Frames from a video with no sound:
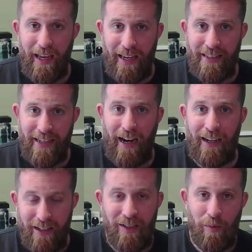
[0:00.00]
exactly
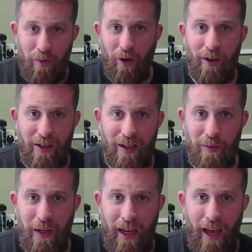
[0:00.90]
until prior to this
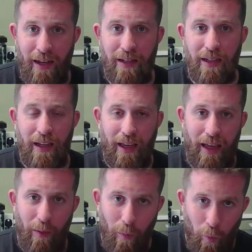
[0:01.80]
weekend
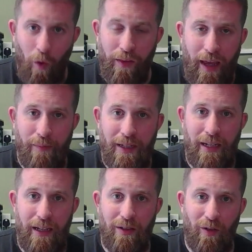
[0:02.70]
what the
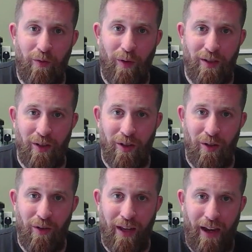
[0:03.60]
MTD software is going to
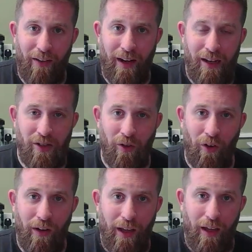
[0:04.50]
do the calculation
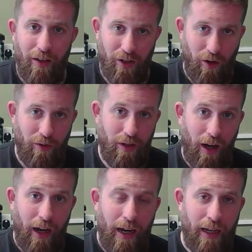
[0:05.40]
on, shows that
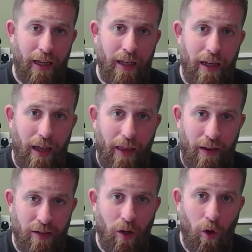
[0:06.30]
clearly
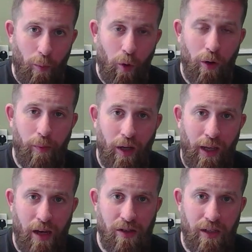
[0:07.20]
there's a lot more
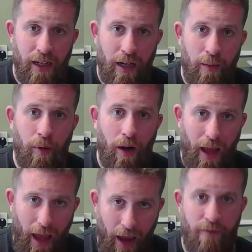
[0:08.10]
communication needed by
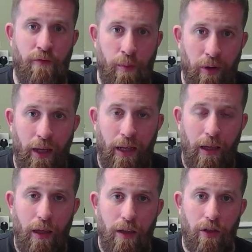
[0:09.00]
everybody.
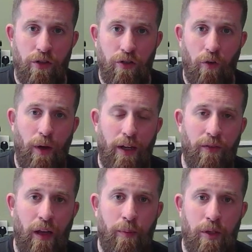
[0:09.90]
So software
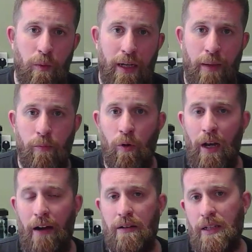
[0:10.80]
developers, we need more
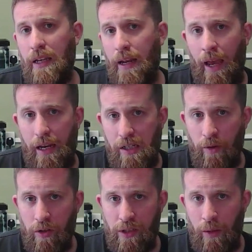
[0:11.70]
clarity, and
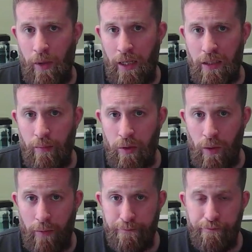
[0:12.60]
HMRC, we need some as well.